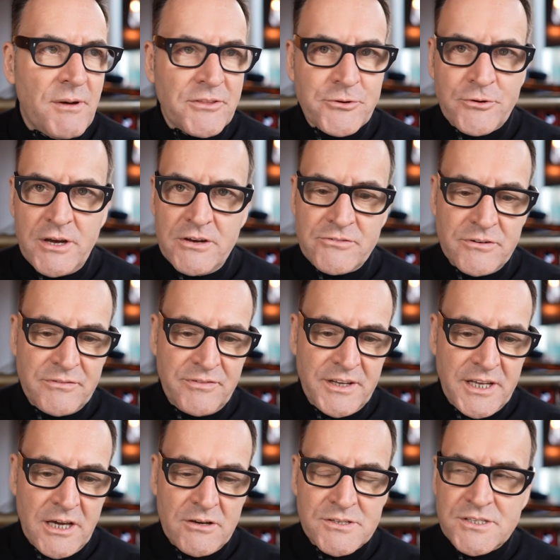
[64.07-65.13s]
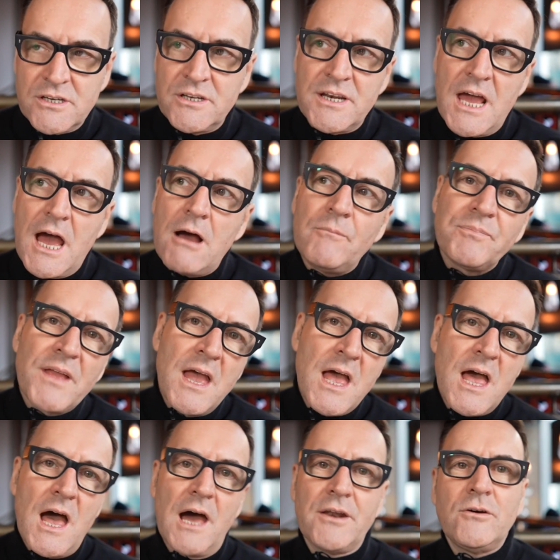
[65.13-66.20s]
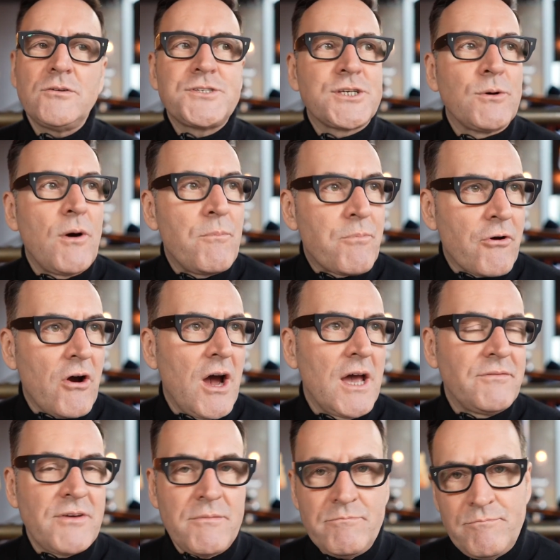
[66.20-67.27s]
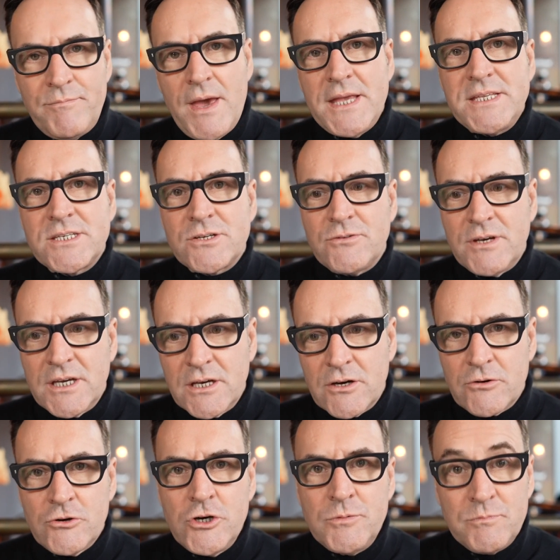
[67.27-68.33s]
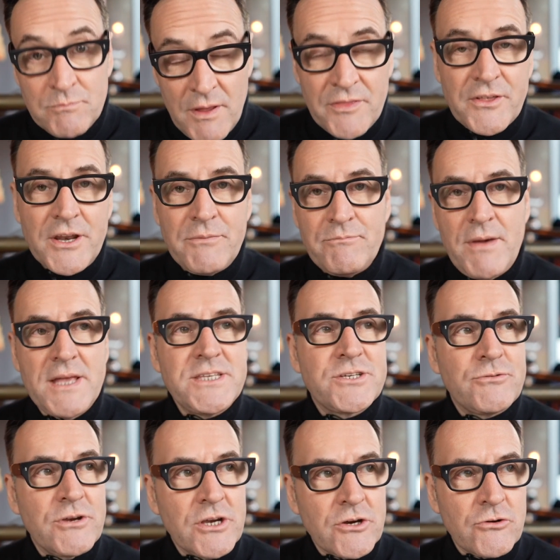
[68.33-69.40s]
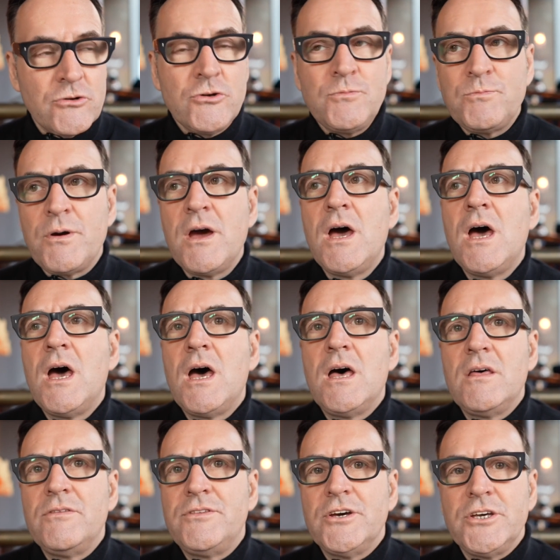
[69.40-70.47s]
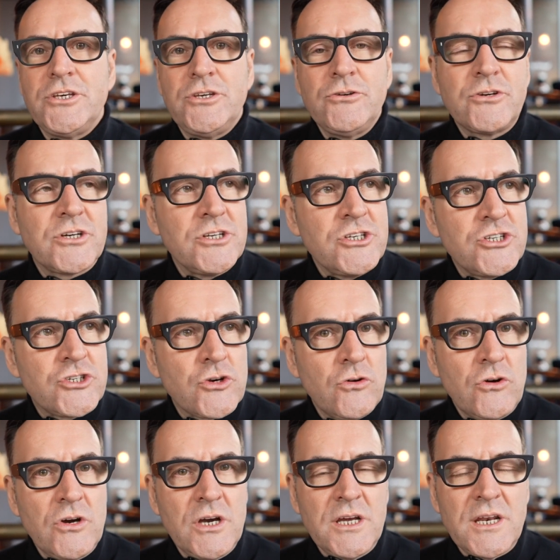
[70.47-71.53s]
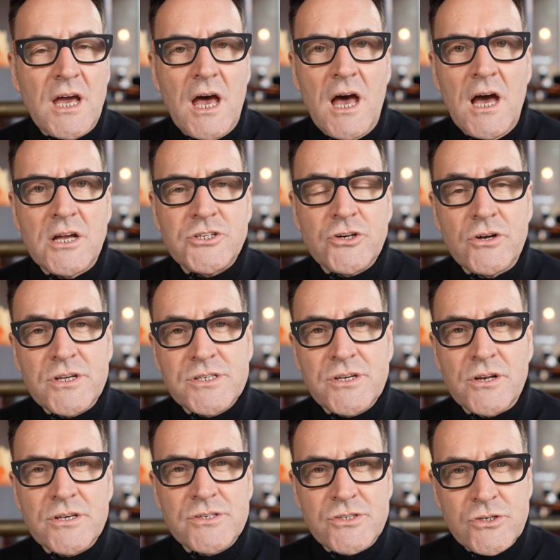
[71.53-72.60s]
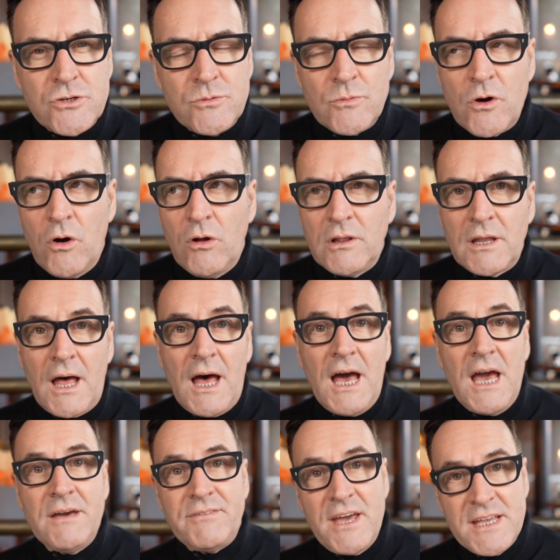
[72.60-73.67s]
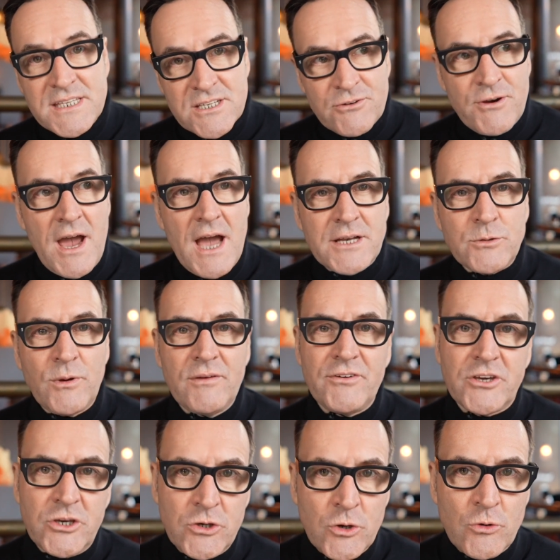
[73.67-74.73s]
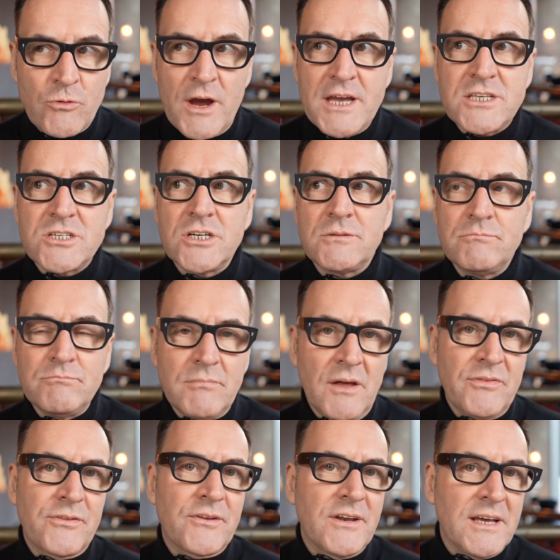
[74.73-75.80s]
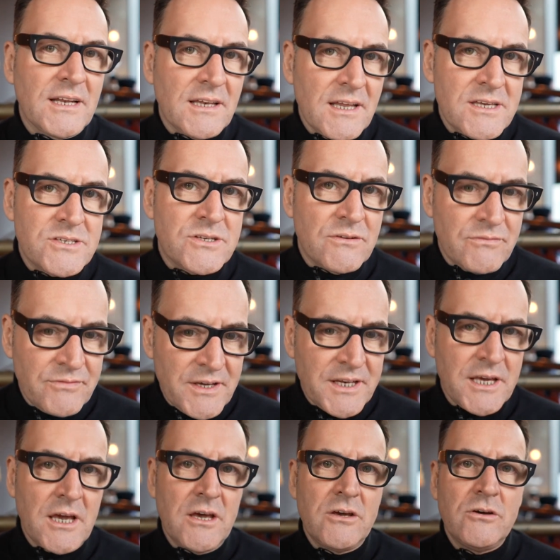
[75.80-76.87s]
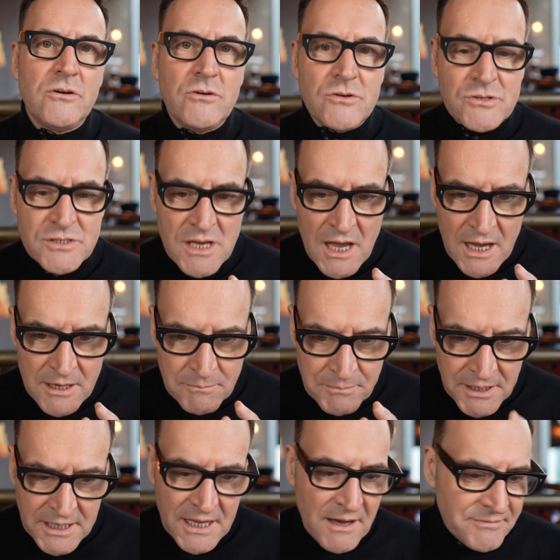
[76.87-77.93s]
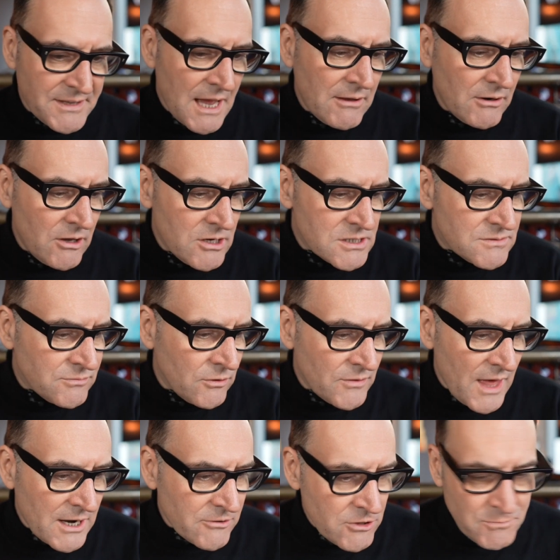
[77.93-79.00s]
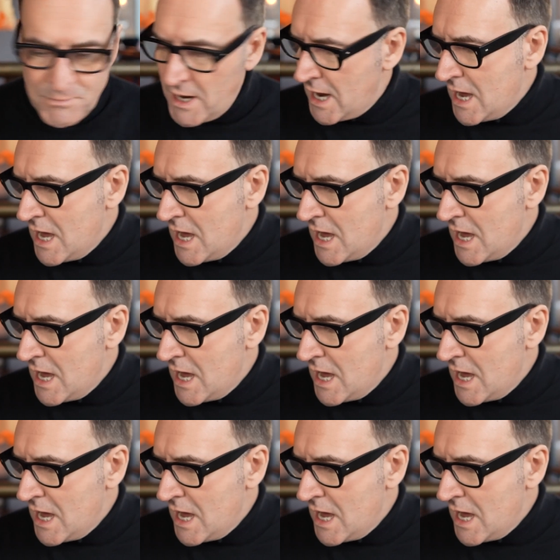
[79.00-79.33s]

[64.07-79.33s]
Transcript: about 300 videos there now. And also a private mentoring group, monthly mentoring group, that you can join. Join us on a Zoom call live, interact. We have a curated monthly list of videos and PDF downloads for that group.